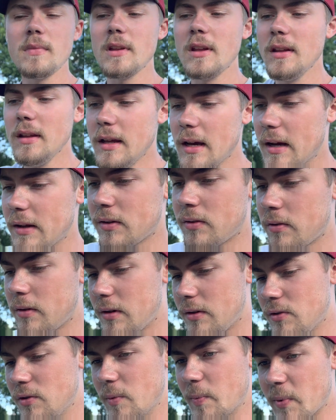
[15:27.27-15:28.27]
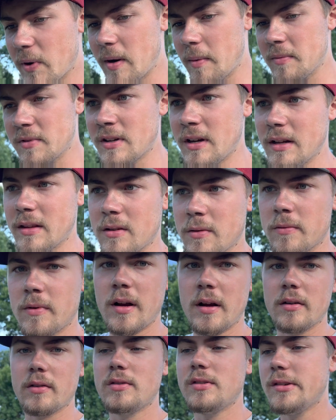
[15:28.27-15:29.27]
yeah, so the Super M's got the
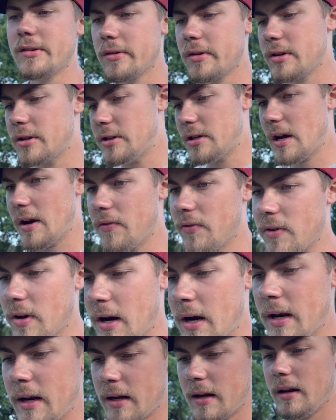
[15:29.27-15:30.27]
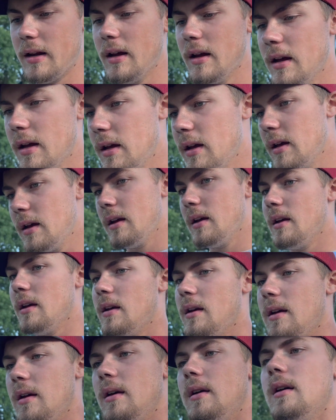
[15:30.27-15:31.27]
wrong steering shaft on it,
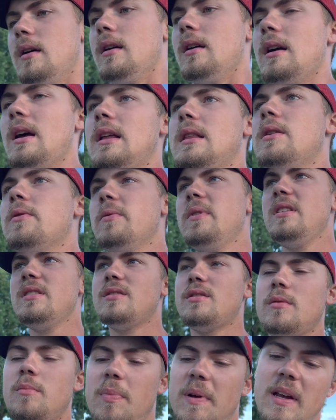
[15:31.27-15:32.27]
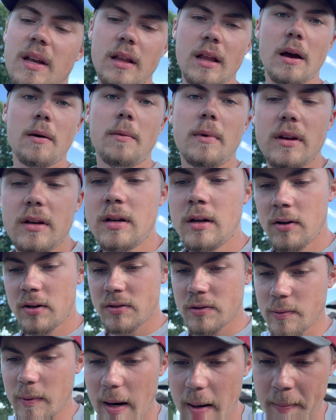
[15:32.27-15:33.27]
and the reason being that we
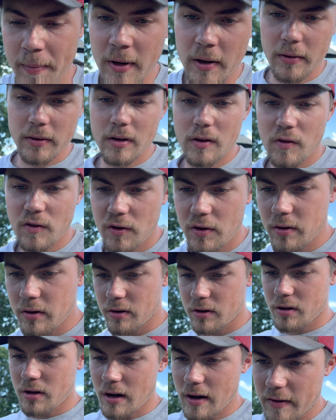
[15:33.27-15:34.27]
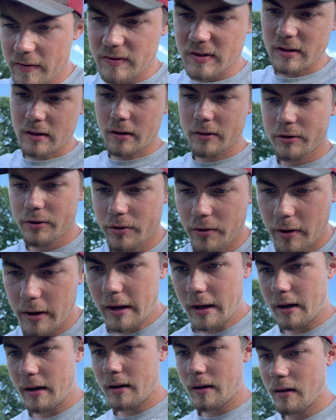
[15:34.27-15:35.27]
swapped out the steering shafts, and I'll show
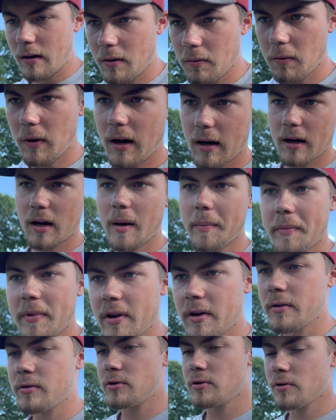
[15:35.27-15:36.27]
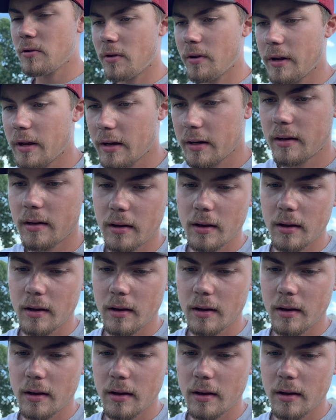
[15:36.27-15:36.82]
you, I'll walk up there and show you